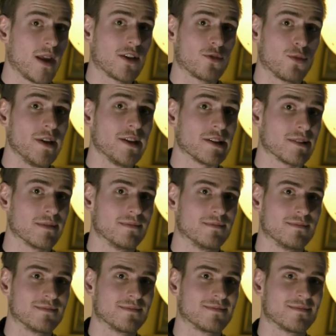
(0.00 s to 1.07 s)
Next week.
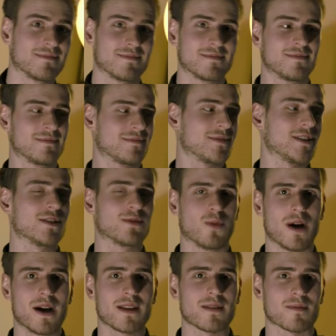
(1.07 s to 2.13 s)

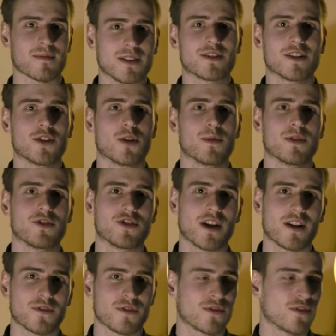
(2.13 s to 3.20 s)
This wine's been sitting on my
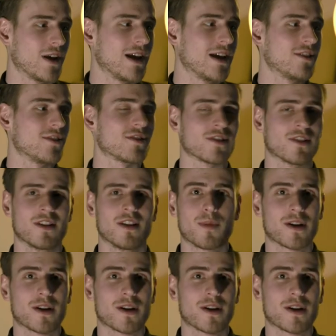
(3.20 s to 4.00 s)
shelf for ages.